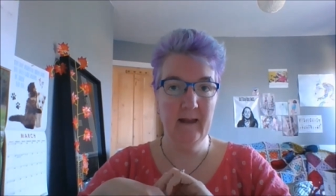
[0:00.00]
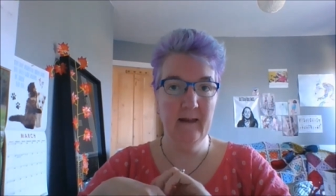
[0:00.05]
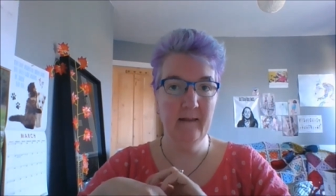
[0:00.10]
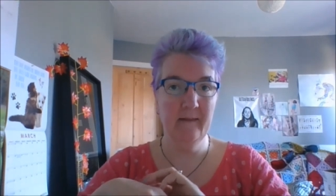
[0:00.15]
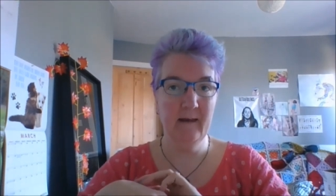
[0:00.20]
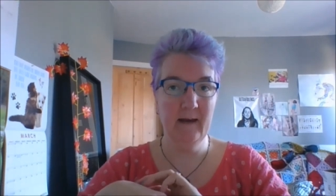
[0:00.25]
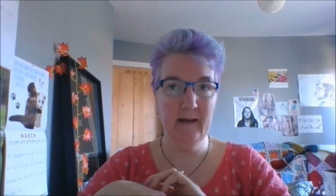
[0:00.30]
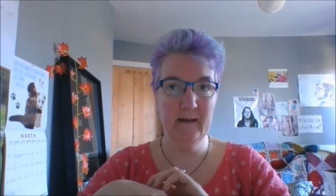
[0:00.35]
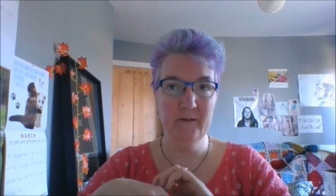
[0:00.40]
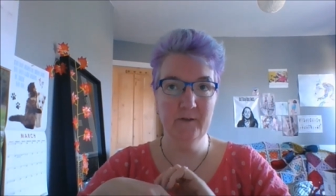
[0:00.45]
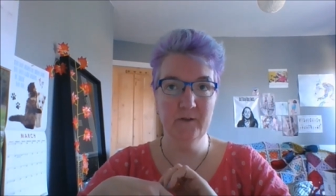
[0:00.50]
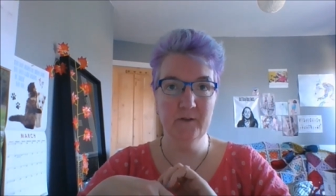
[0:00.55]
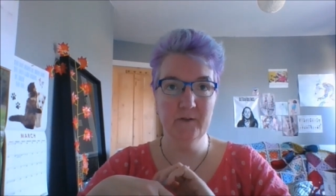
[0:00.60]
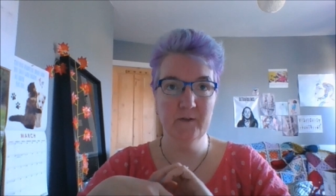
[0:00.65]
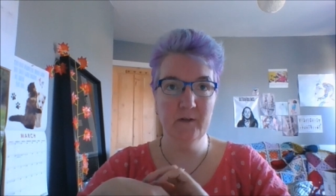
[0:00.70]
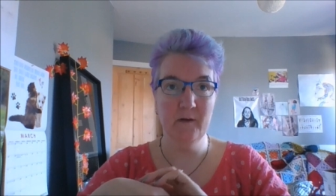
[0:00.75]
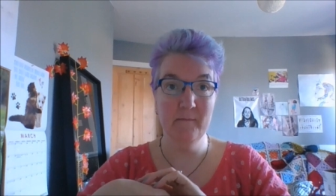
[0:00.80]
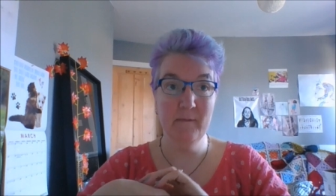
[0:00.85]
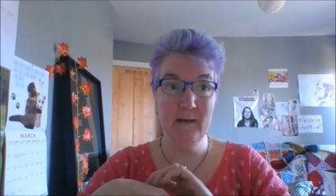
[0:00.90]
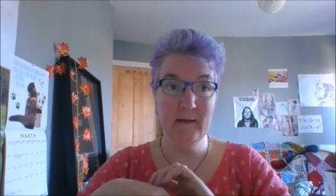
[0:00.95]
Now that is
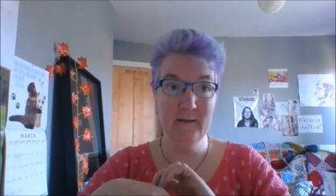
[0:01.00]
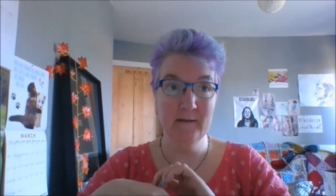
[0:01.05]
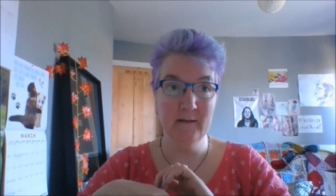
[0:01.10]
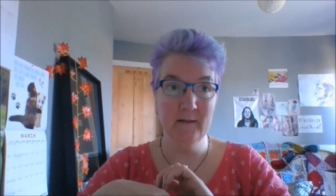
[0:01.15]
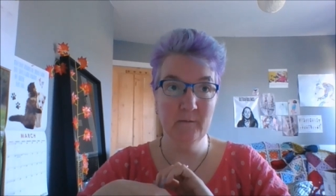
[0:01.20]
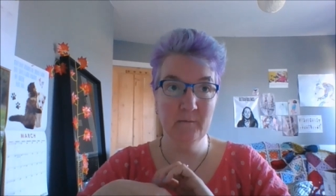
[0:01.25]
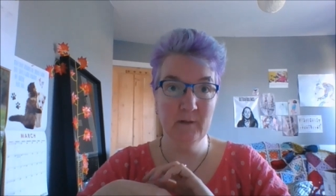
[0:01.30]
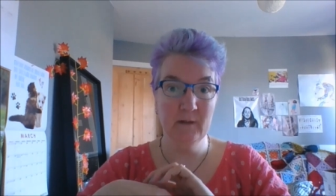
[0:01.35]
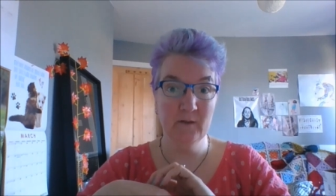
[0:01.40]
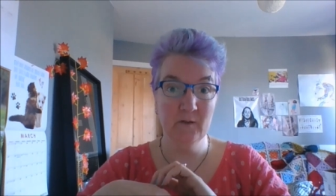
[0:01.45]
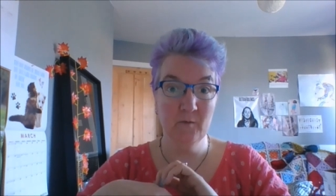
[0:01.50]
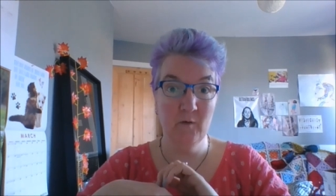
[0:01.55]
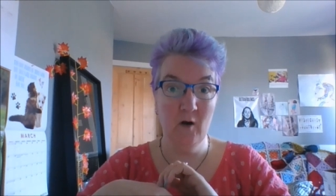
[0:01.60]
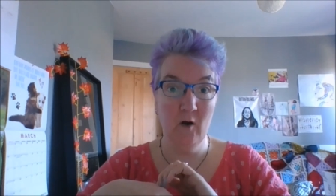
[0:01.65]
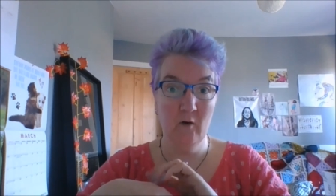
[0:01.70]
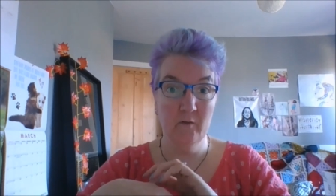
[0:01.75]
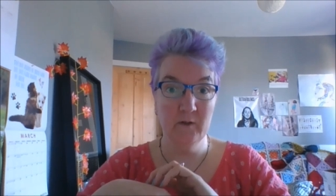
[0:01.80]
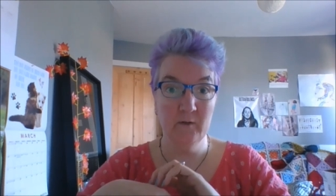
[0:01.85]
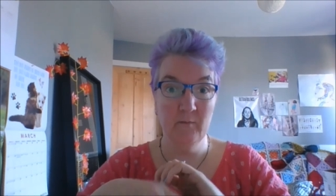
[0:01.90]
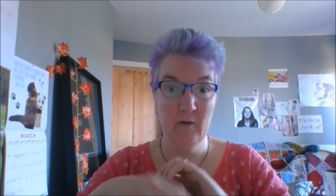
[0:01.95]
just amazing because
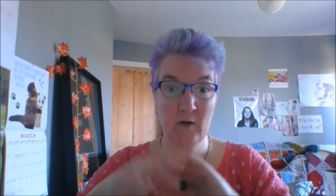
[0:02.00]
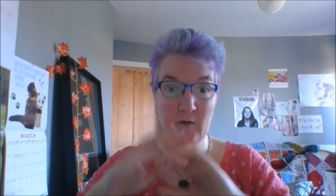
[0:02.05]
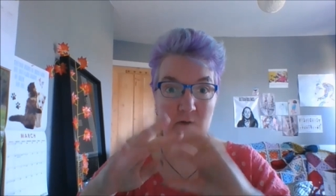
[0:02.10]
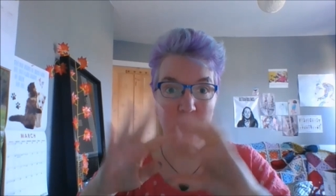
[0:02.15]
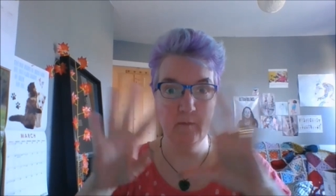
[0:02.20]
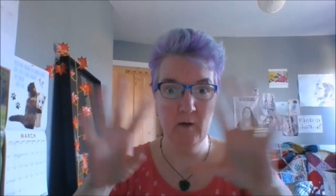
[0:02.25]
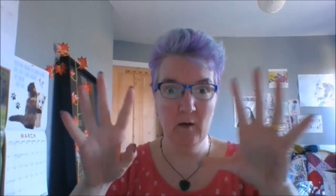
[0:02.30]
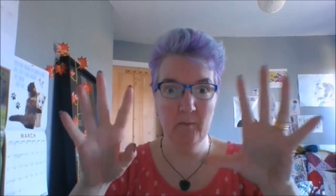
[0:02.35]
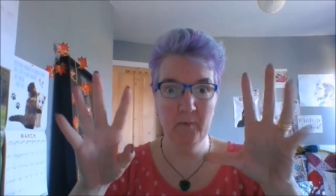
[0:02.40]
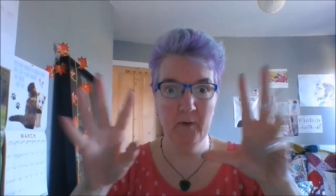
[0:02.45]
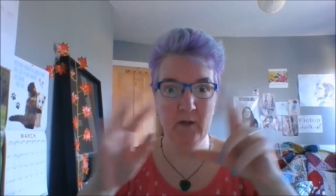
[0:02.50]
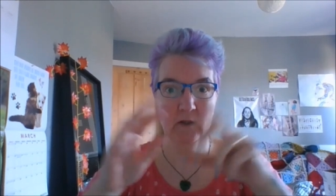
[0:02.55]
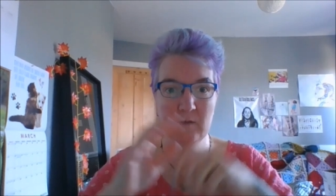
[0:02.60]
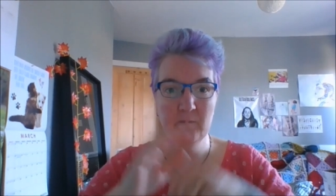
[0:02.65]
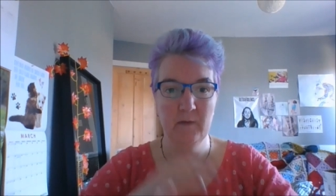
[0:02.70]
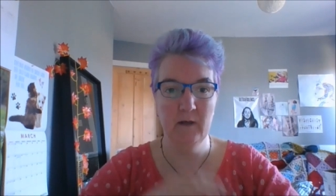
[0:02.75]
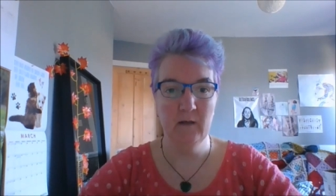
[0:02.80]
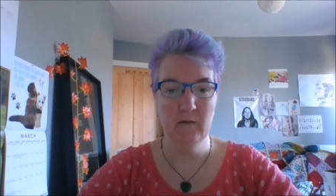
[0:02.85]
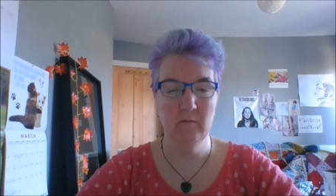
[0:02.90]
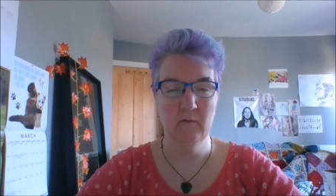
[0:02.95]
quite often most of them I'll put
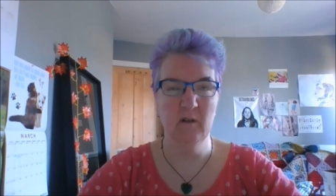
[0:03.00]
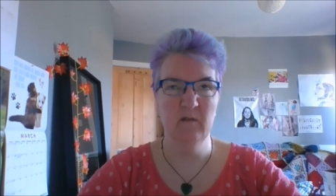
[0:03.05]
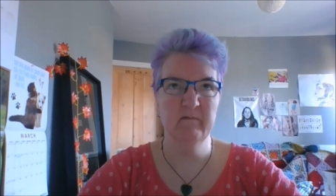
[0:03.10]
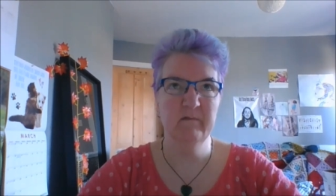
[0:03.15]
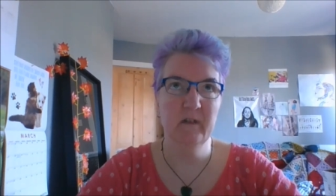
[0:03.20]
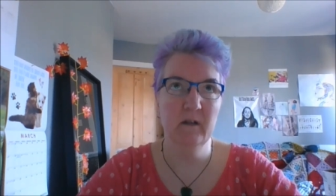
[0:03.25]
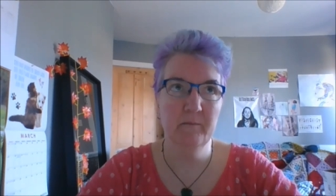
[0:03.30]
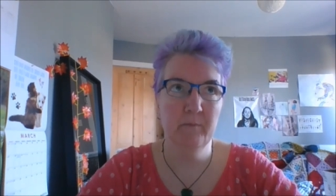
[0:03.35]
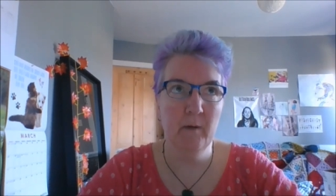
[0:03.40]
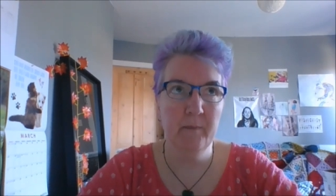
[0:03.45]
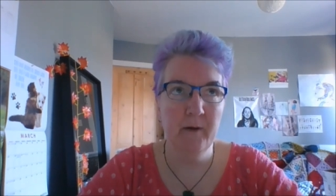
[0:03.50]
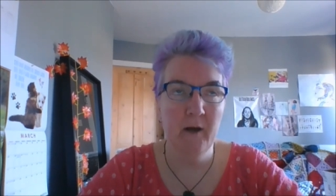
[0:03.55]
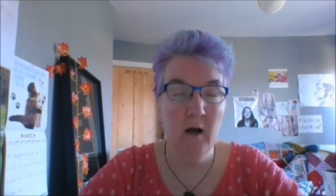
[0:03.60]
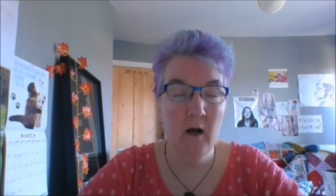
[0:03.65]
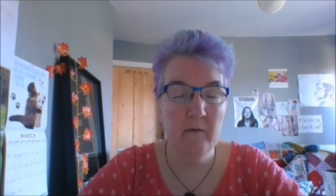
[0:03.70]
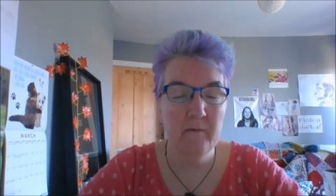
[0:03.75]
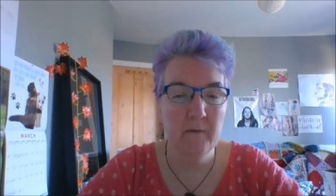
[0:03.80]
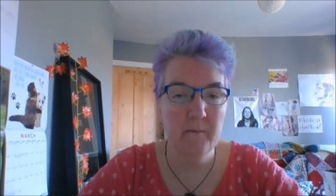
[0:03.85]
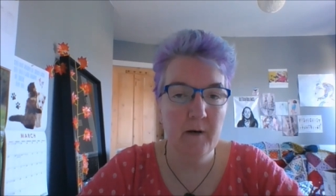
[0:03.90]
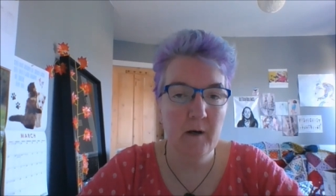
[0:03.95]
into my, well, probably
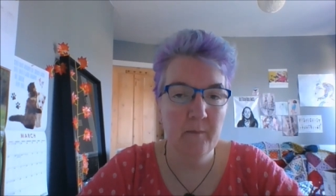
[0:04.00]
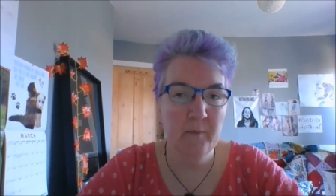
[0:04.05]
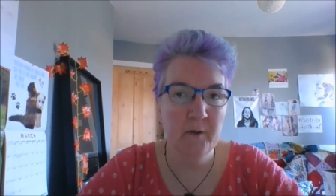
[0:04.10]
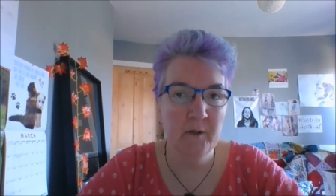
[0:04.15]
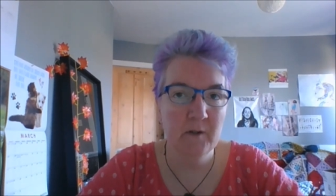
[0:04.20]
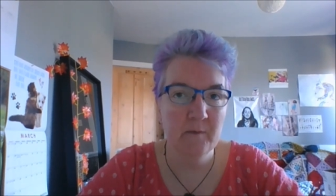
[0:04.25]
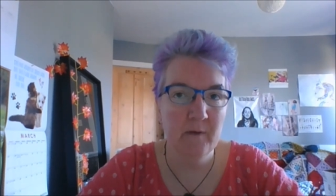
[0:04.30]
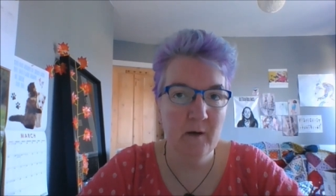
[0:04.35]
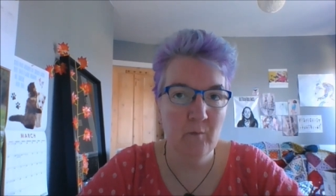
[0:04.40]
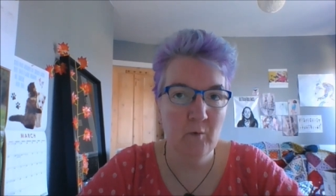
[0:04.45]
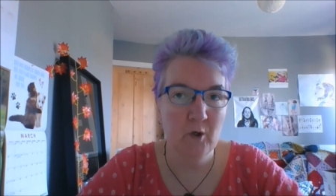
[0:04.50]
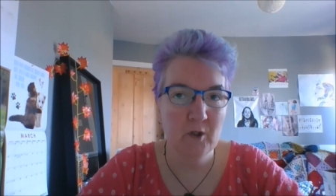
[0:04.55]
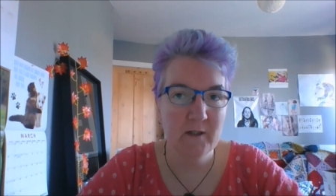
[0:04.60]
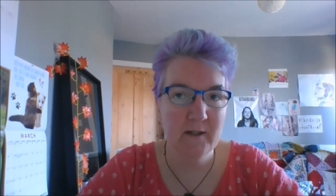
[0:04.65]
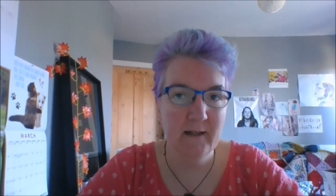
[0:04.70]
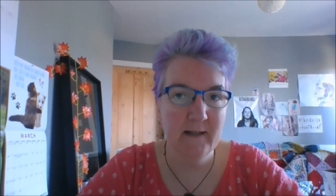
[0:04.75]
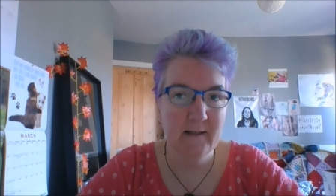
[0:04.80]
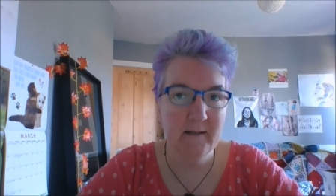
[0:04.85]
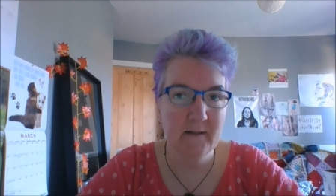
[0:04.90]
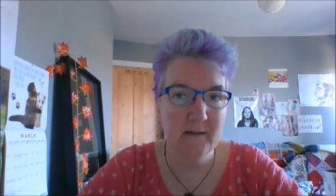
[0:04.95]
half of them I'll put into my watch
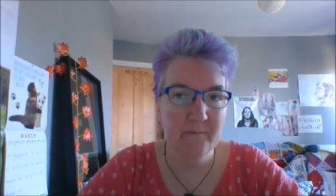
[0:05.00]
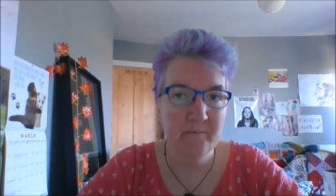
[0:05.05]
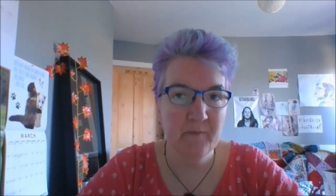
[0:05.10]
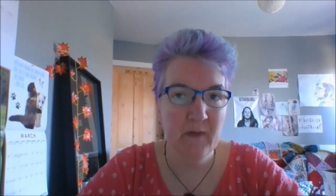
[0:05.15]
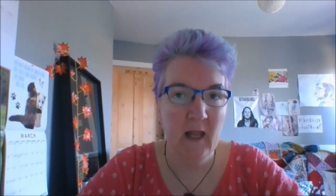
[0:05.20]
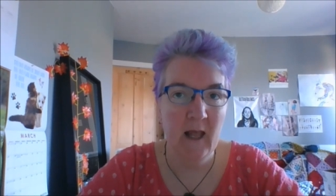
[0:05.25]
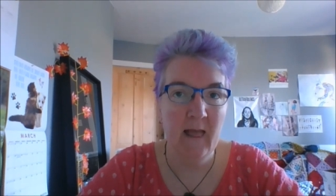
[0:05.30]
later.